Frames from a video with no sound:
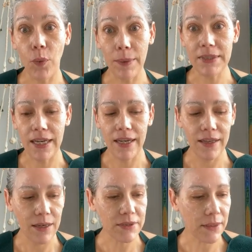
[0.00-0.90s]

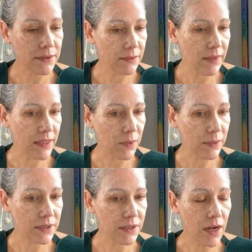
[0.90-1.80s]
website, that's what
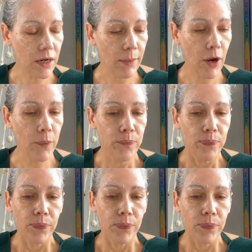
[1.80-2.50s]
I was going to talk about.